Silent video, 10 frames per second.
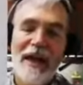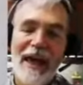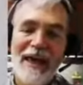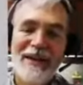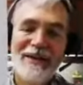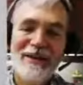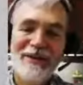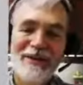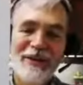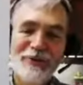And
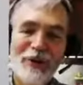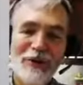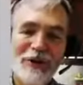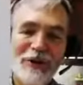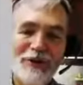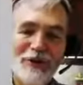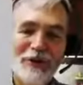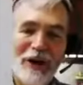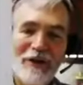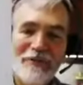this roller
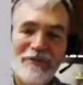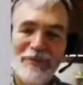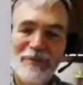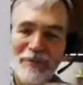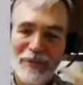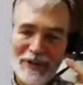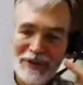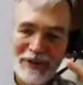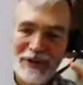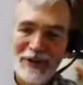coaster of blood
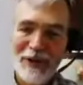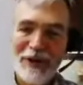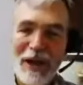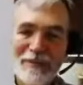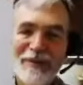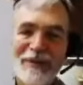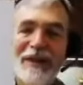sugar going up